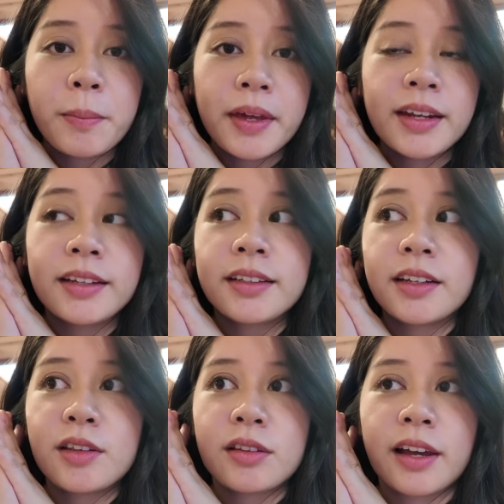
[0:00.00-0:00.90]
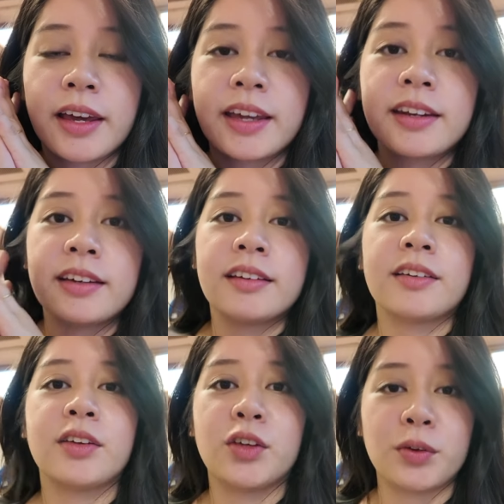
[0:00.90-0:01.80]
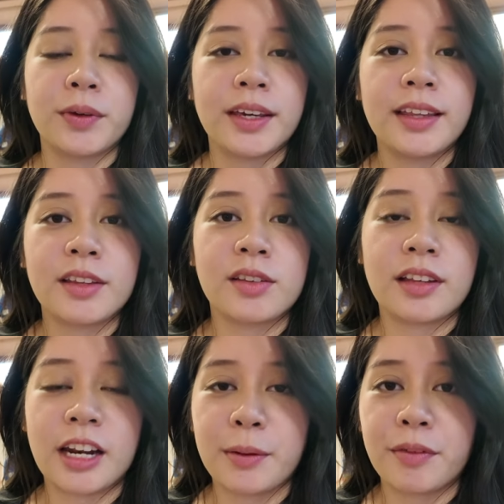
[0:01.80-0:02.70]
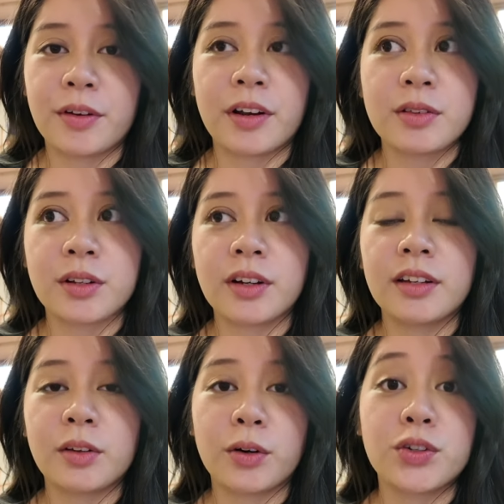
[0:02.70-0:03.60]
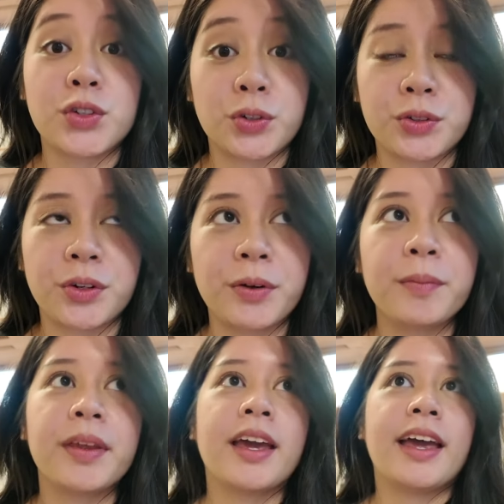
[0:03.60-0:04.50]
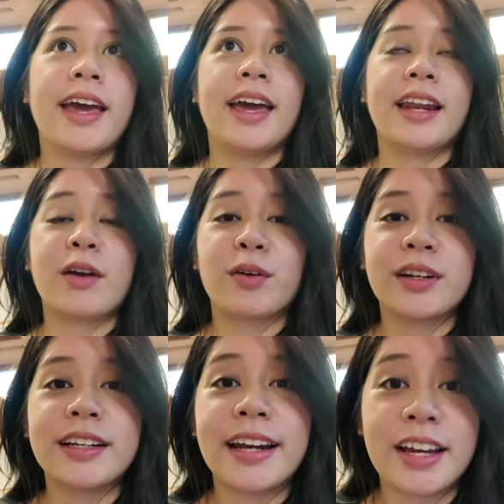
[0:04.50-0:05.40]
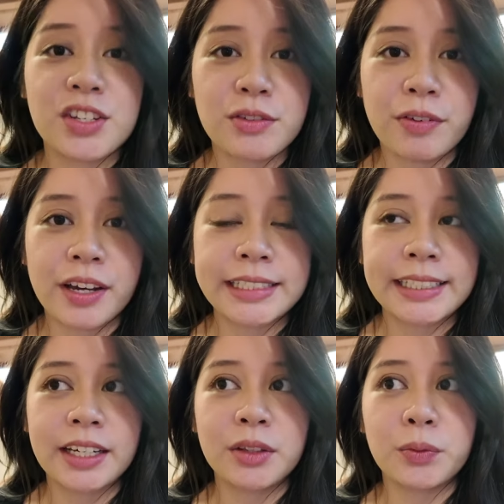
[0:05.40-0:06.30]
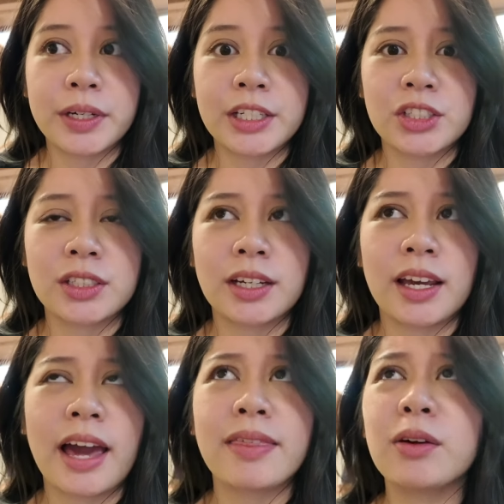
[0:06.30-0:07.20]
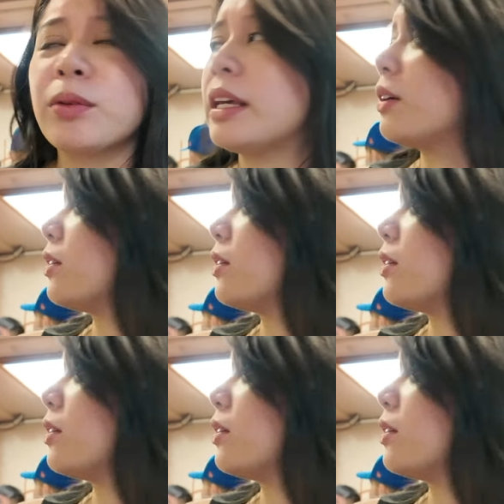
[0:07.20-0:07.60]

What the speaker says: I made it inside Yui. This is the name of the restaurant, or Shokudo. And I ordered an aji fry set, which I think only